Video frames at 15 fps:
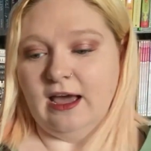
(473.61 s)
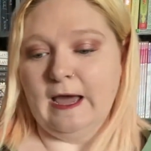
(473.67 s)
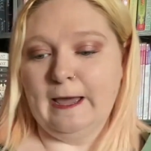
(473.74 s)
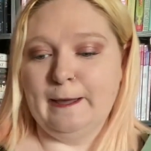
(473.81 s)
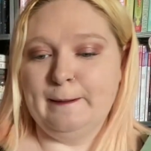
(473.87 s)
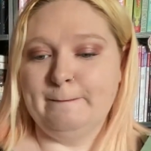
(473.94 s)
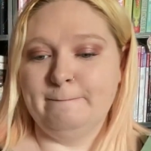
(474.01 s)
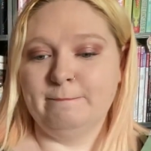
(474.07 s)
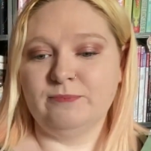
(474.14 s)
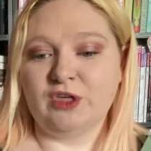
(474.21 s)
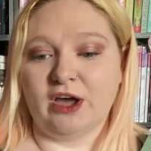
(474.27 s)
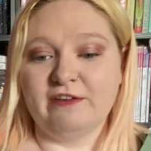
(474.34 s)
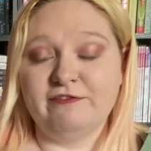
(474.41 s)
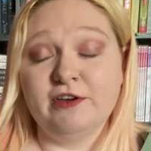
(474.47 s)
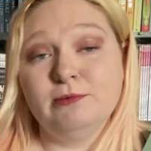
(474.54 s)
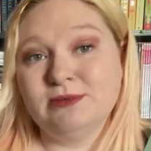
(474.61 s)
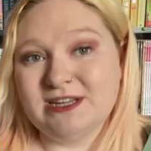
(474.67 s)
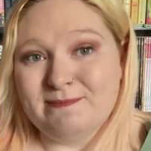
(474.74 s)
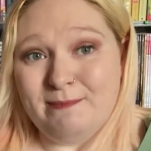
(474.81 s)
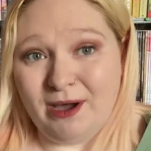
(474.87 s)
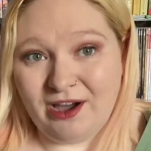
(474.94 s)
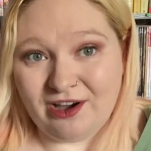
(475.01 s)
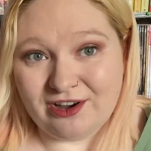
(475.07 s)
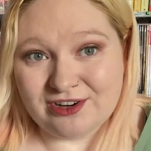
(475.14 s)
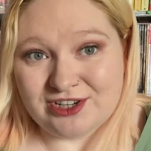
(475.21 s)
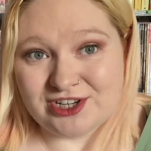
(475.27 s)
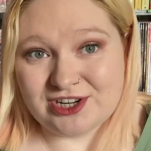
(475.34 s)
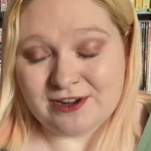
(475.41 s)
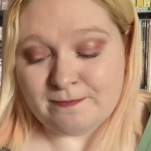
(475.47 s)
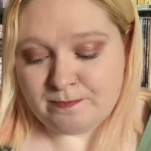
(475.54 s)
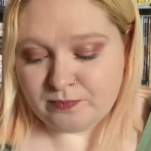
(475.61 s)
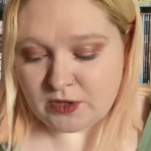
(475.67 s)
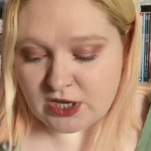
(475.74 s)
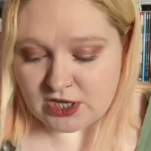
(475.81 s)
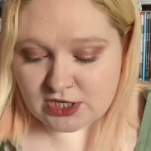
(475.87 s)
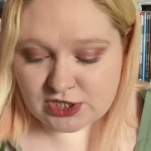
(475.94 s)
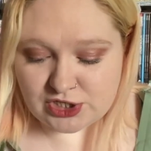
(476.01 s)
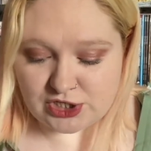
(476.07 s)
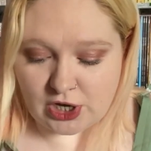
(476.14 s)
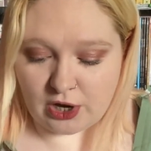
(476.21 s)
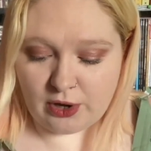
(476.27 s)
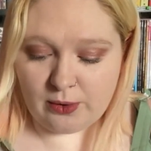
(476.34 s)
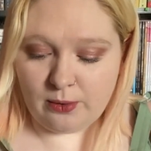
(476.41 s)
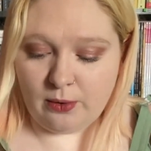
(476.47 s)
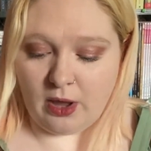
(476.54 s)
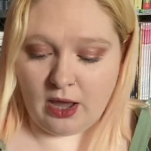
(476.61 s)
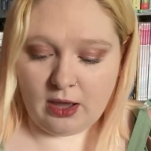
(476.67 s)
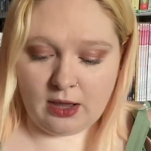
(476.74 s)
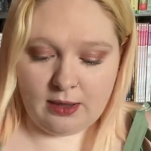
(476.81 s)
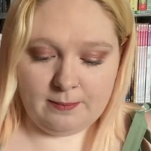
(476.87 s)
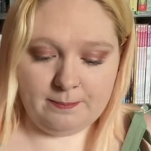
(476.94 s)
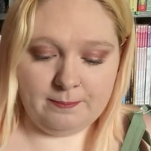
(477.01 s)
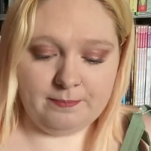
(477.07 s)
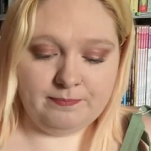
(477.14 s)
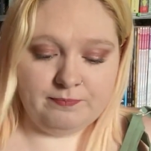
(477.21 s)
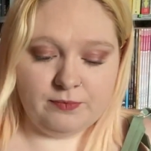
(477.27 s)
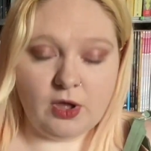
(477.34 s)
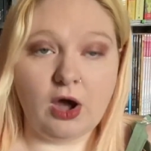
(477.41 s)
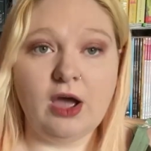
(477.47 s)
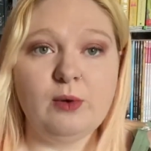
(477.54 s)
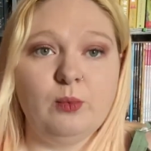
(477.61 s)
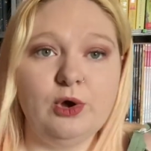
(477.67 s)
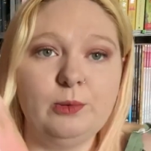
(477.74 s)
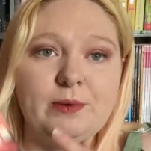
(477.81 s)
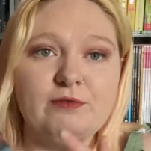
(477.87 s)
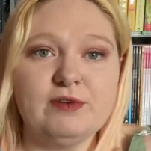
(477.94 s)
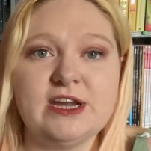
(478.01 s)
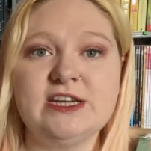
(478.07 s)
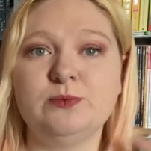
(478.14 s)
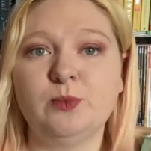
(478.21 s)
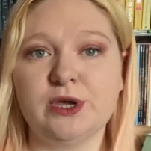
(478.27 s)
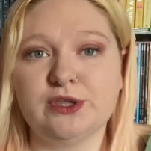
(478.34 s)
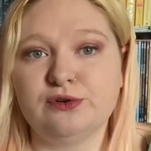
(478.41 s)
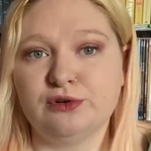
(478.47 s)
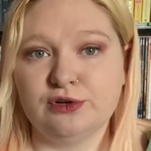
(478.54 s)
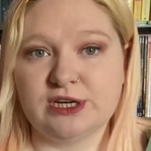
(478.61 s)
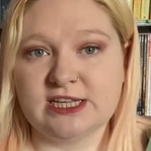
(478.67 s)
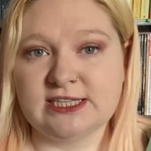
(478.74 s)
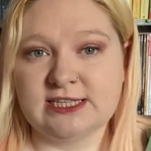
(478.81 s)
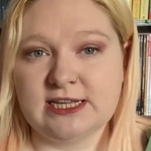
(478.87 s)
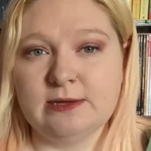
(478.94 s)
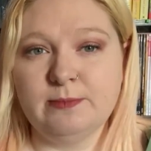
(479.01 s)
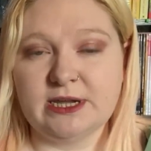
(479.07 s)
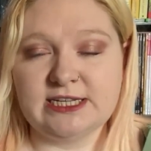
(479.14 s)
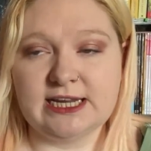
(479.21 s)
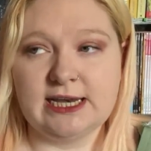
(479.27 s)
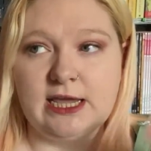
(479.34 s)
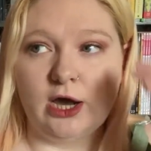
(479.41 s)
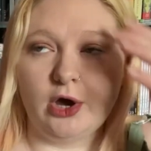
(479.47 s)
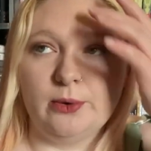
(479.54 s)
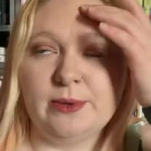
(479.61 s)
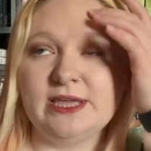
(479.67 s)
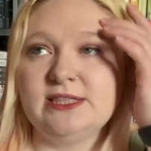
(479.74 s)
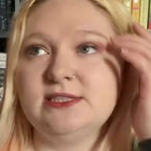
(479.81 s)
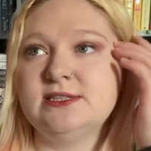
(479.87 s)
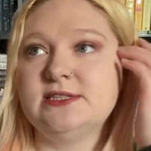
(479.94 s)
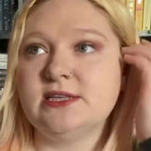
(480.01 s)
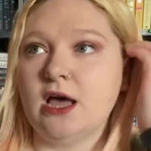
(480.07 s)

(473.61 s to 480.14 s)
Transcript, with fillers: um, that I filmed in March. So um, I will be reading Where the Crawdads Sing by Delia Owens.